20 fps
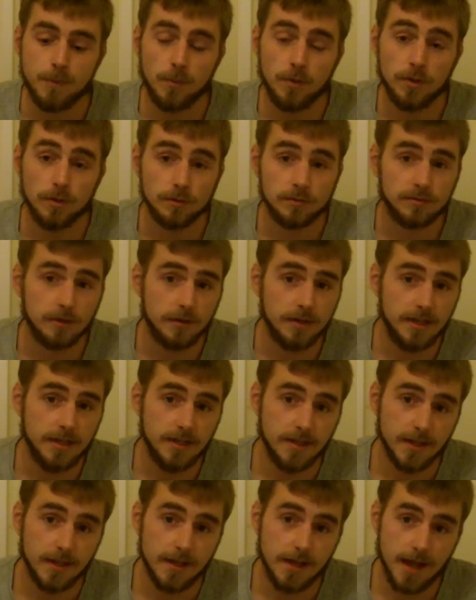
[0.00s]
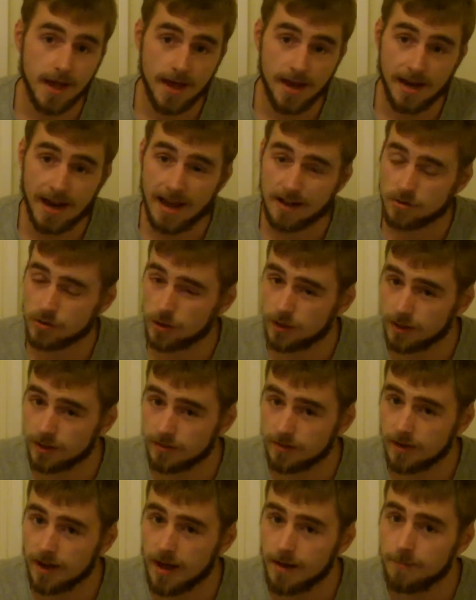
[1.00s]
We'd also need an
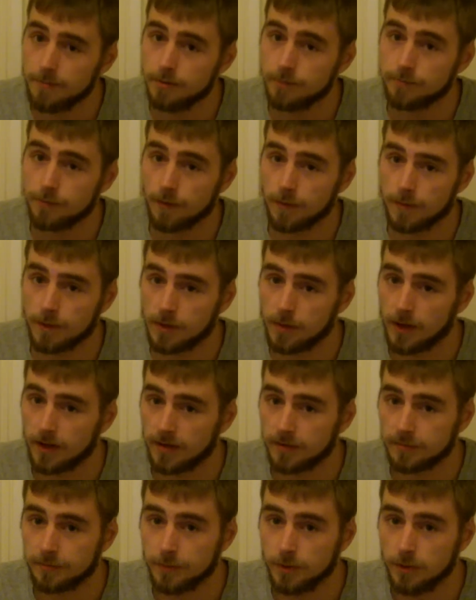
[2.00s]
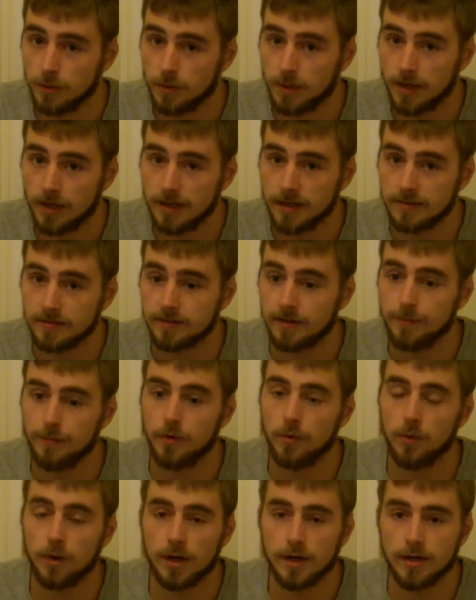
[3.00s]
electronics lab, probably quite a small one, a
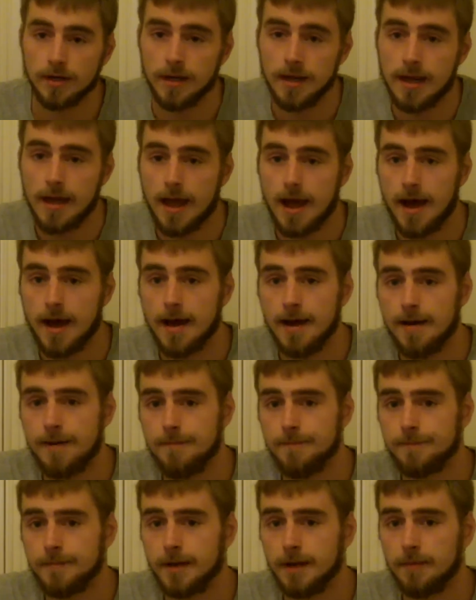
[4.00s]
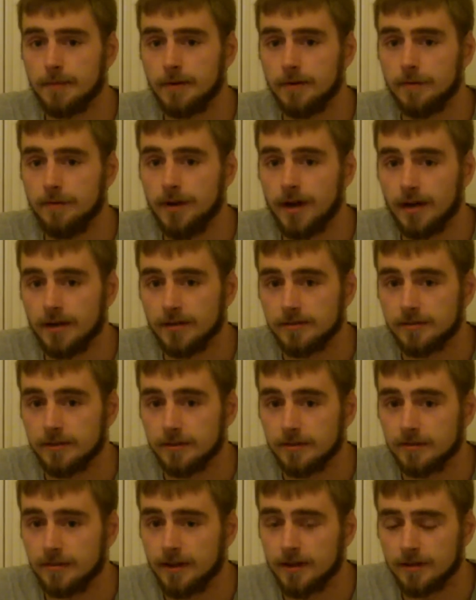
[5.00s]
simple one, a couple of nice
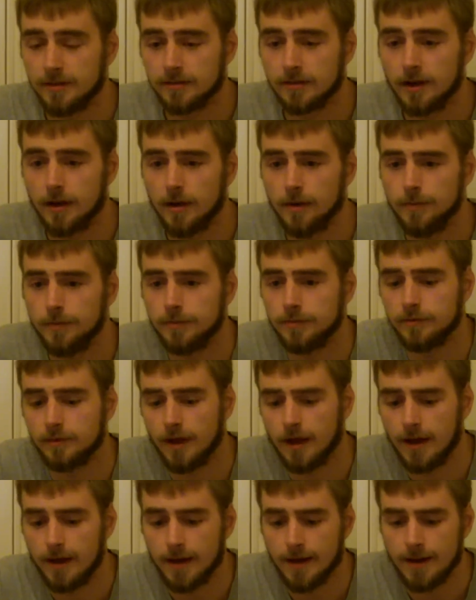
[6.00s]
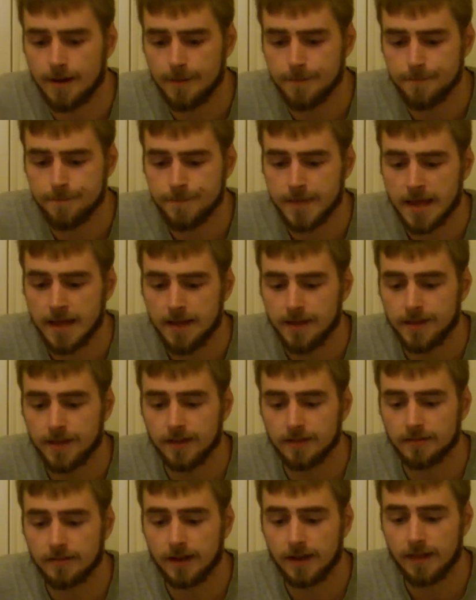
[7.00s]
oscilloscopes,
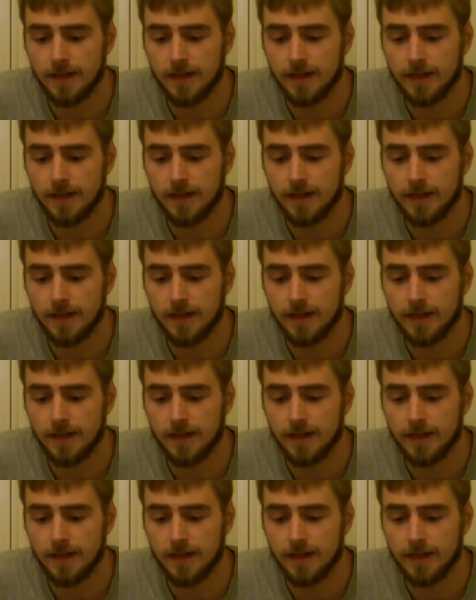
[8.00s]
things